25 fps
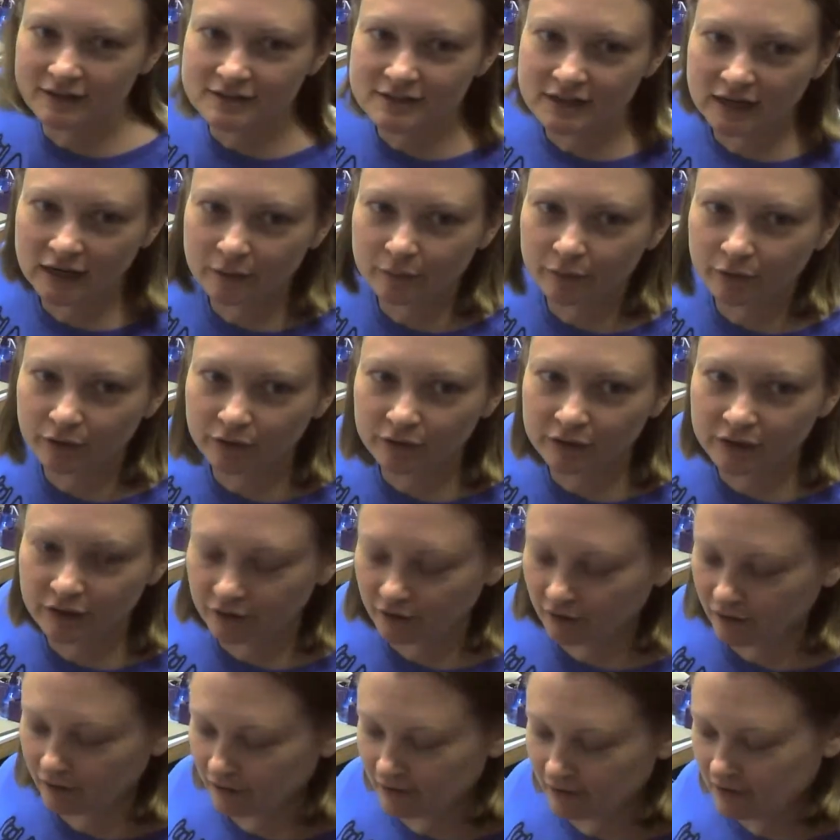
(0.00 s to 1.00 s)
table
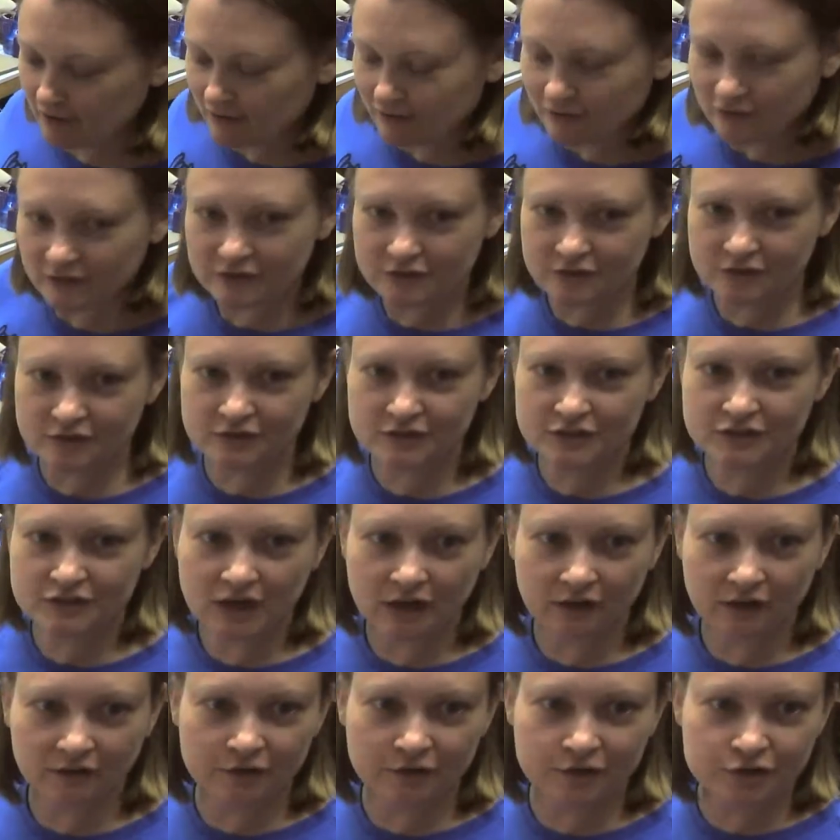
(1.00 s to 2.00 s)
here, these are just
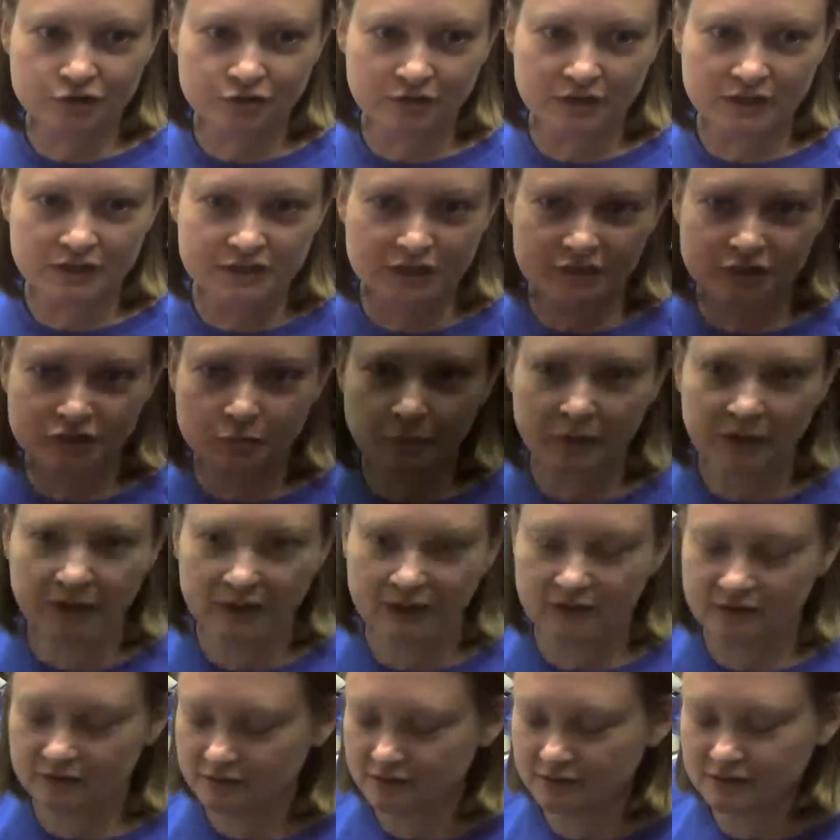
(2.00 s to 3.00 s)
Dollar Tree dish
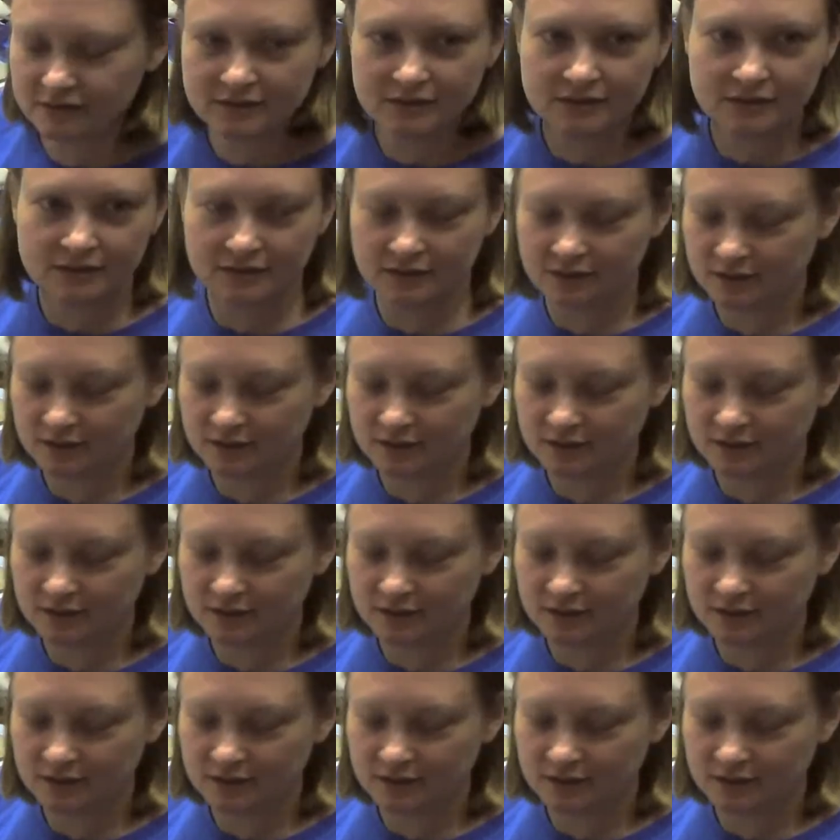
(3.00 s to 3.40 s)
pans.